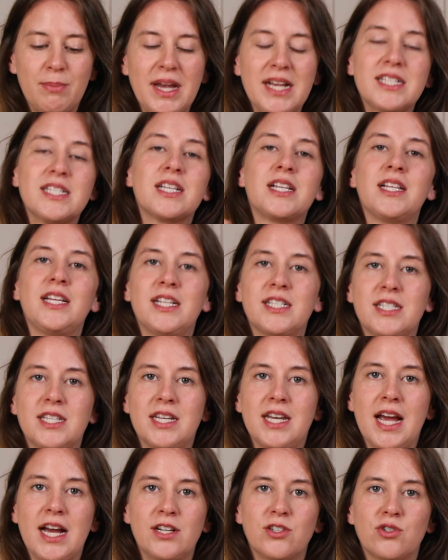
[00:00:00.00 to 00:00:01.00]
Basically, it's
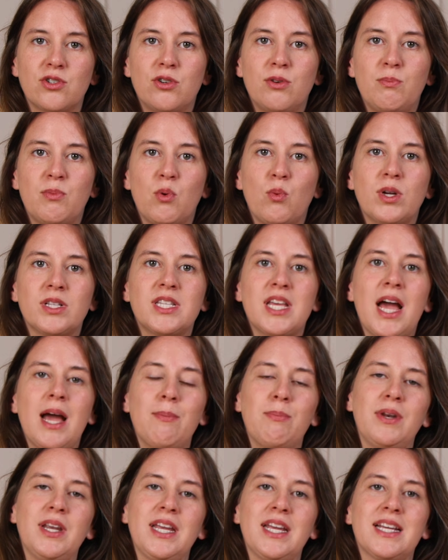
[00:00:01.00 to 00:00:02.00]
a natural, but what's
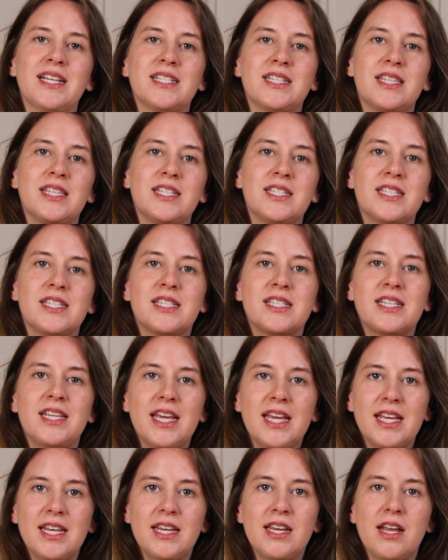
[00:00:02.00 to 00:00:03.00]
happening is the
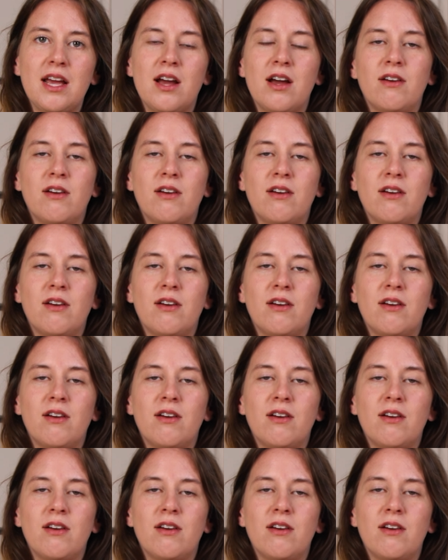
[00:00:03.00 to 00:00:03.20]
skin